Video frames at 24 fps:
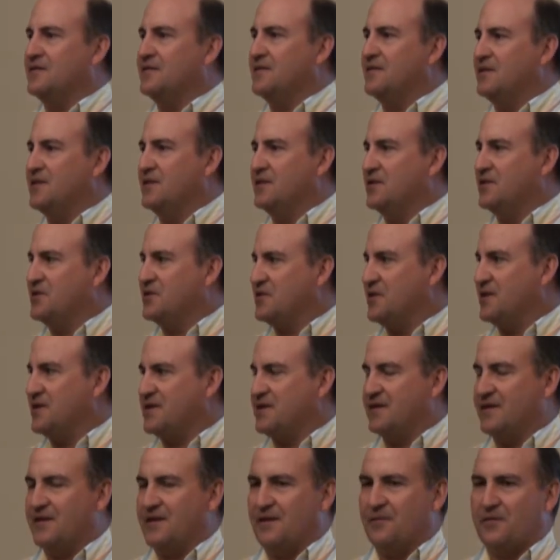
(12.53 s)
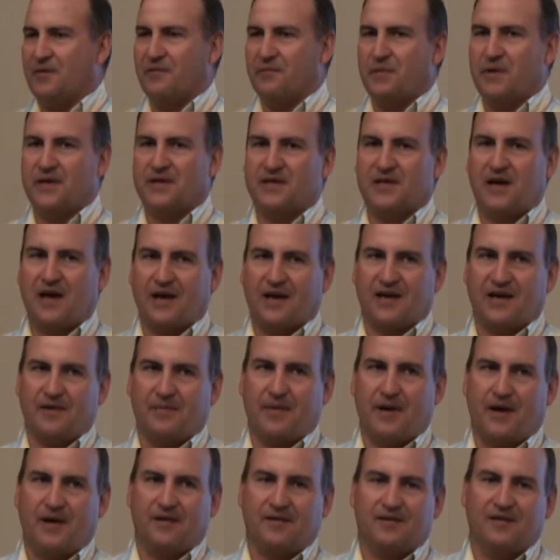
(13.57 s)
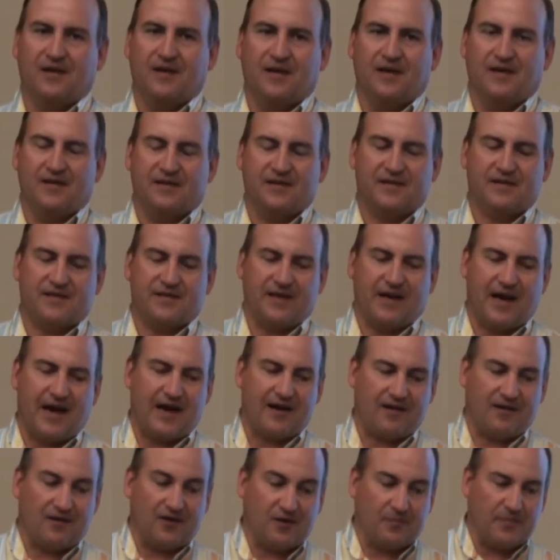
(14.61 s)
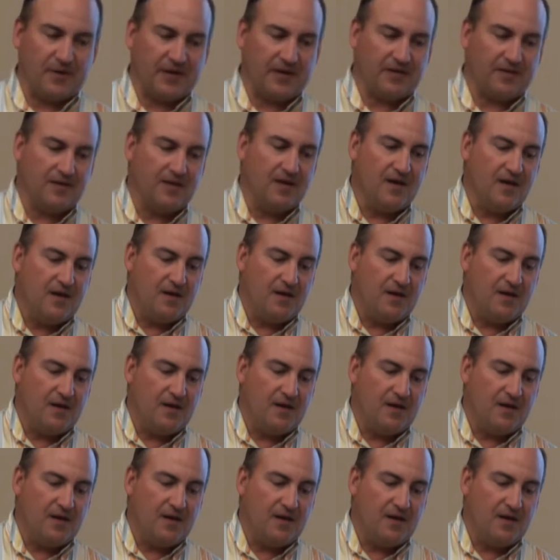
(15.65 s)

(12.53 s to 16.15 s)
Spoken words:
nutrition that we've been talking about, just to add a little bit.